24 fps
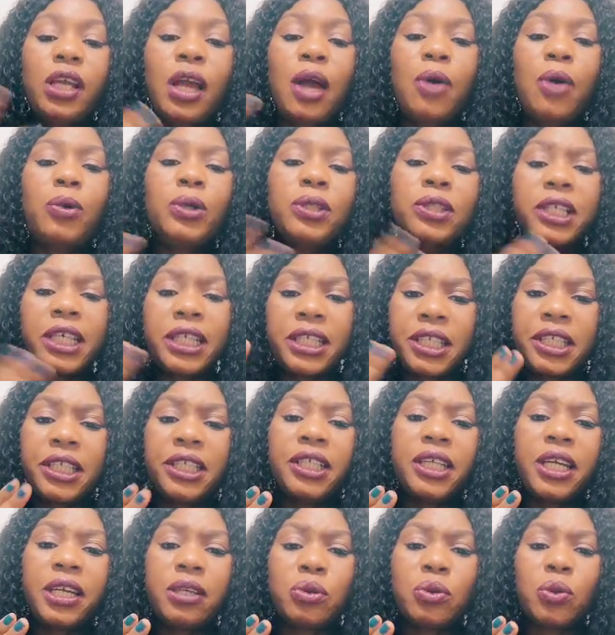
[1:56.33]
I was
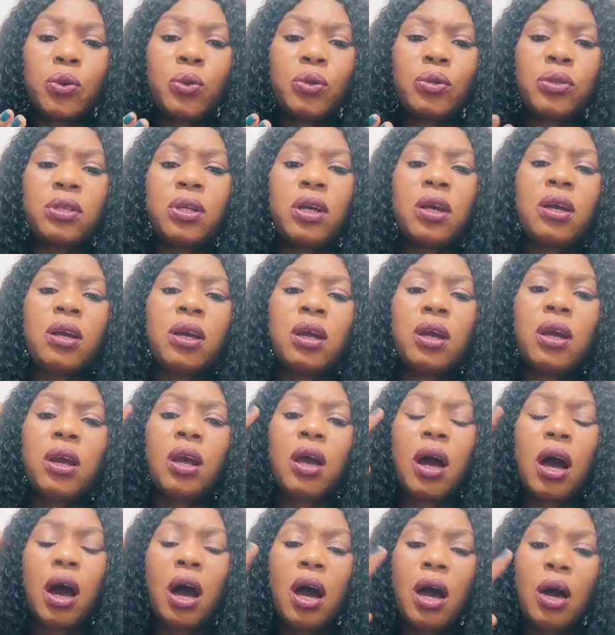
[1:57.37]
13 years old
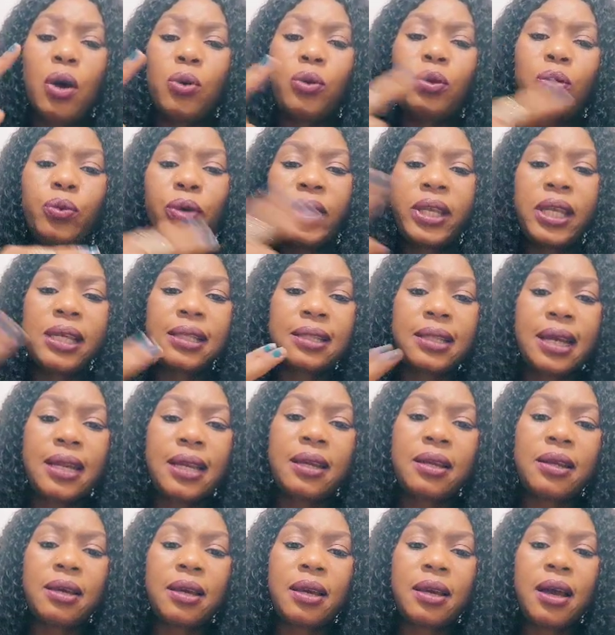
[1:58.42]
when I
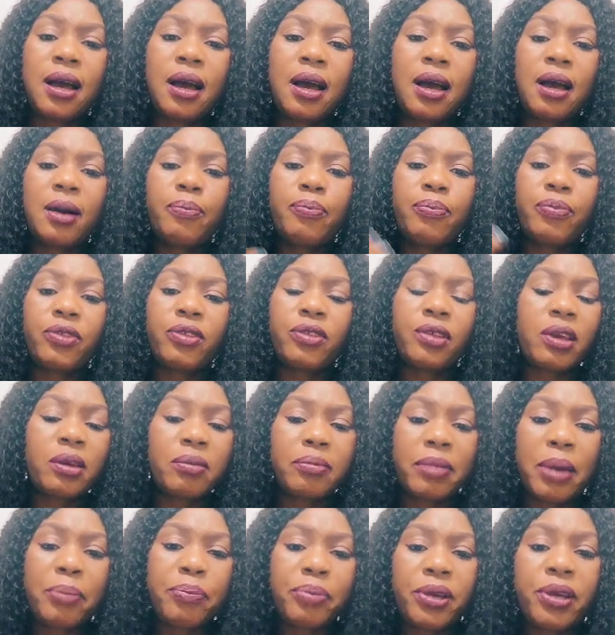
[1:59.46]
started seeing
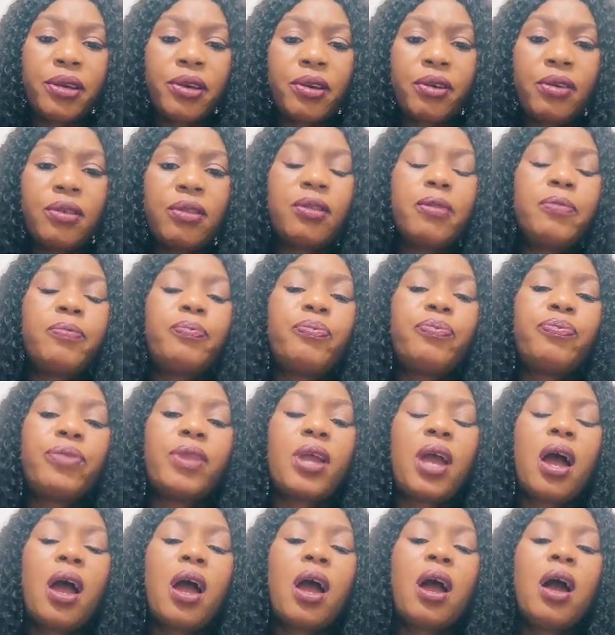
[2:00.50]
my period.
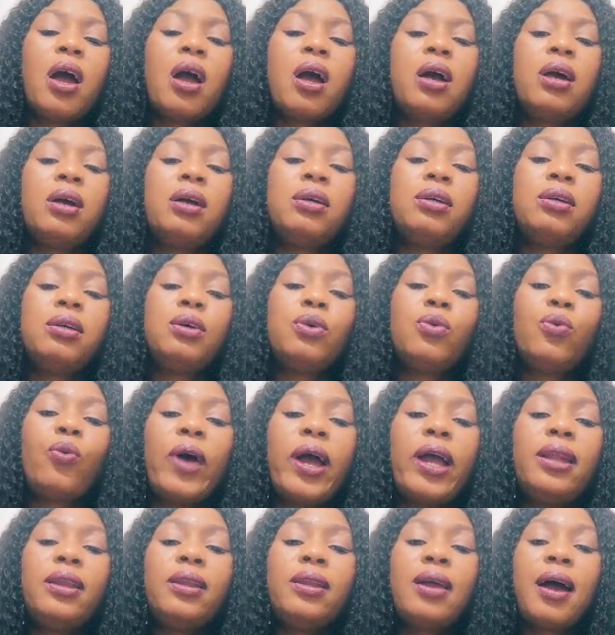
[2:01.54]

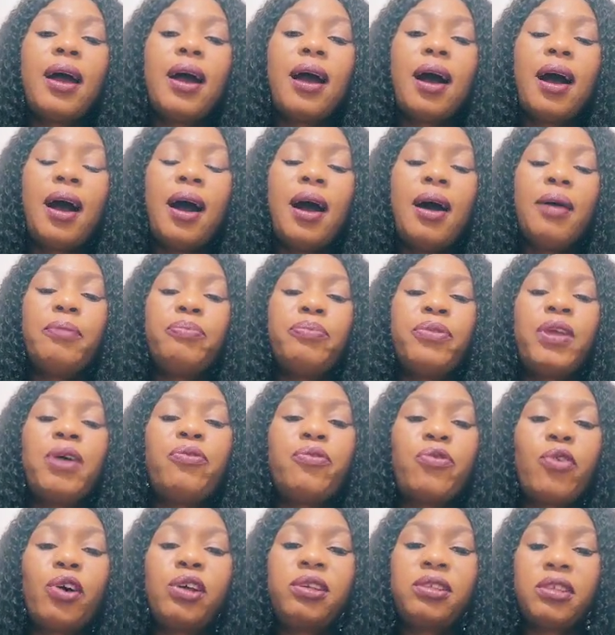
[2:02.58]
When the
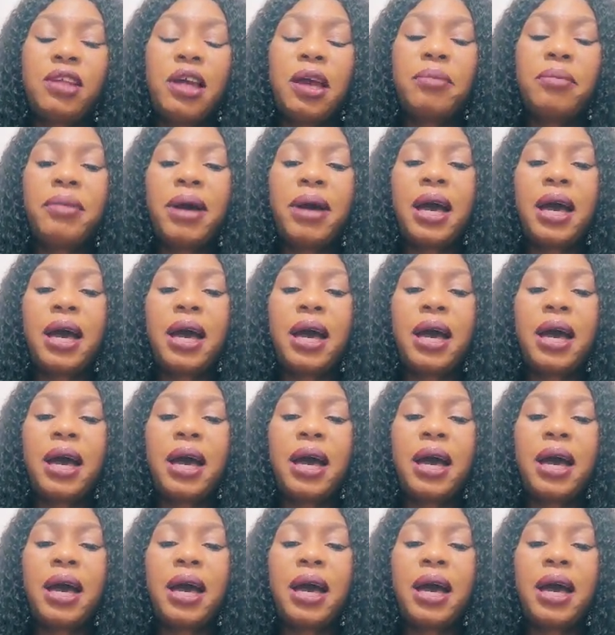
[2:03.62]
first time